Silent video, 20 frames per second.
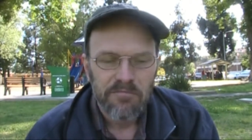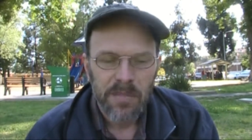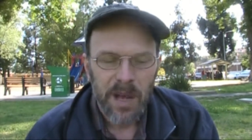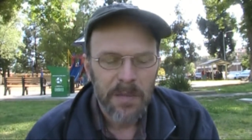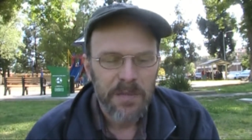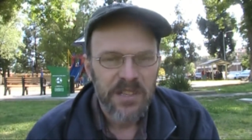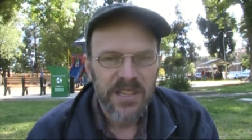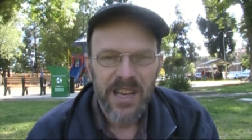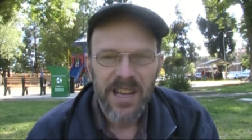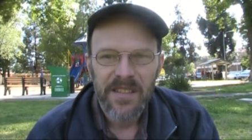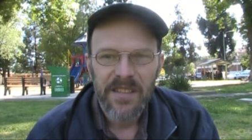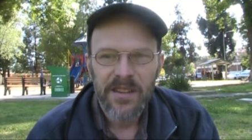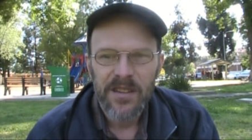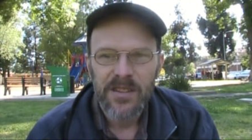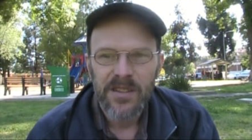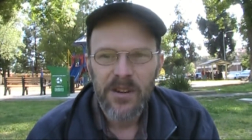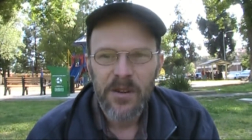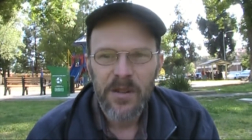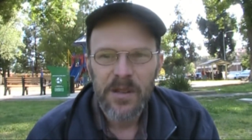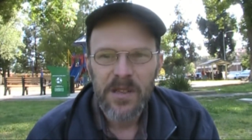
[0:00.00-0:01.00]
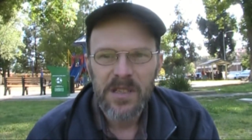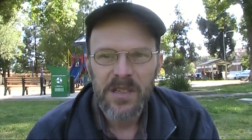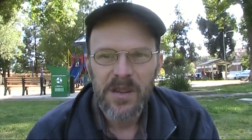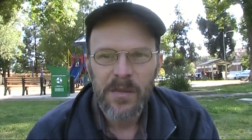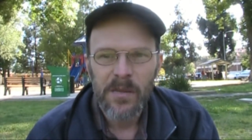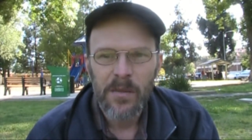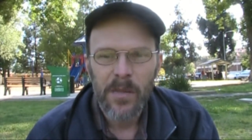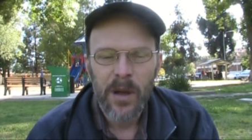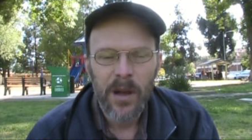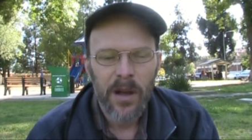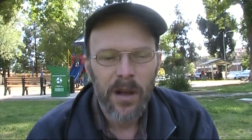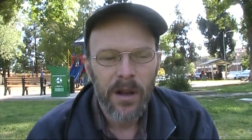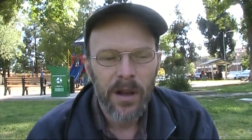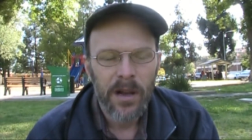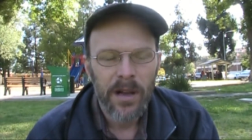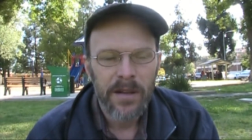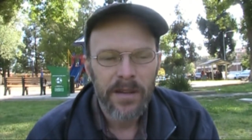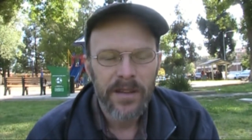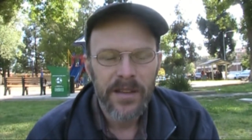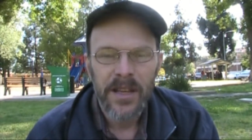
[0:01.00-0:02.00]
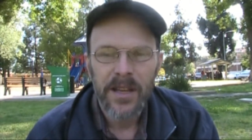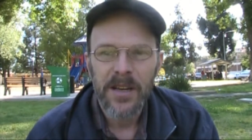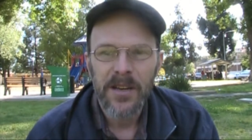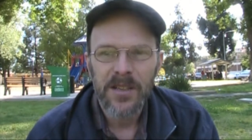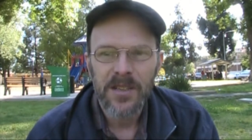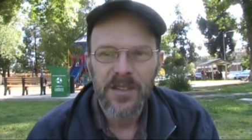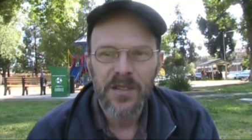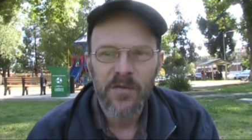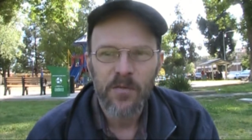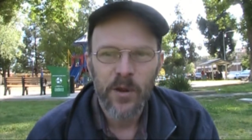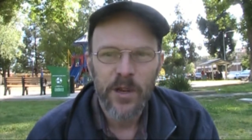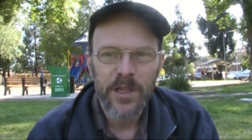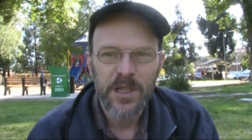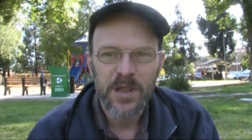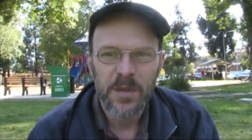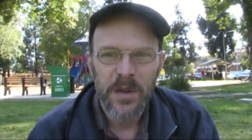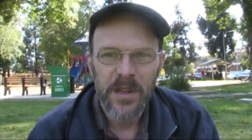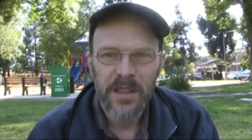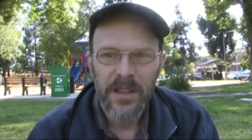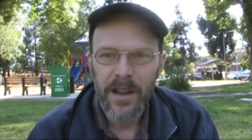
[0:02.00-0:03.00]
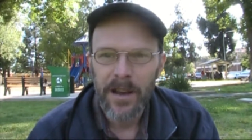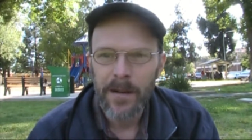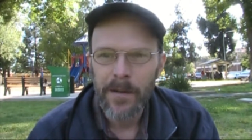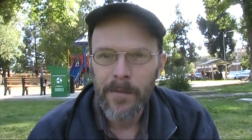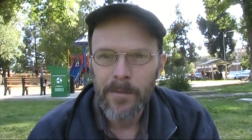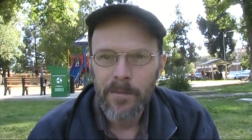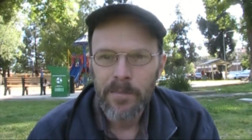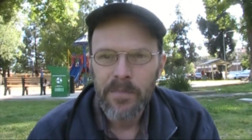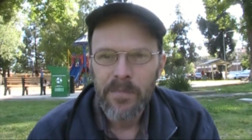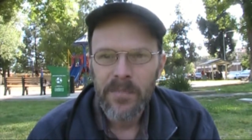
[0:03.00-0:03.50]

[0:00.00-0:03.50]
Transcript: I'm saying there's certainly some uh, nuggets of wisdom in there.